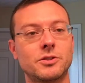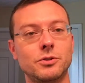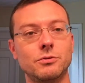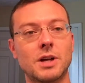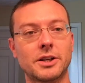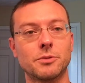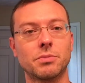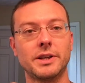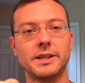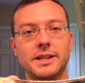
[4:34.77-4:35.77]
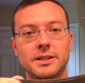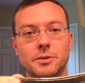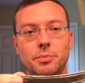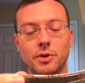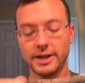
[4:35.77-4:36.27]
to lock your blade into
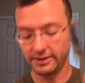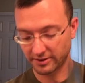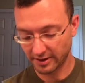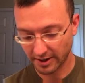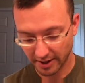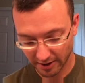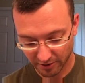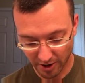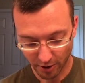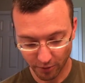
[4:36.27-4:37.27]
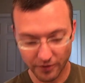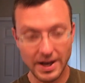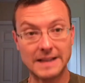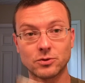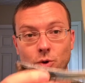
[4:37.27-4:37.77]
place. So
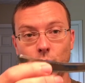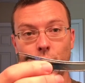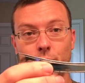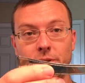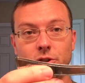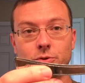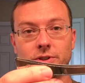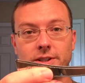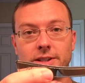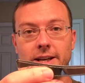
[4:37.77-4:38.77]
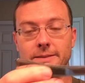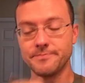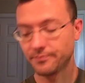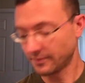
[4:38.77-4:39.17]
that's what we'll be using today.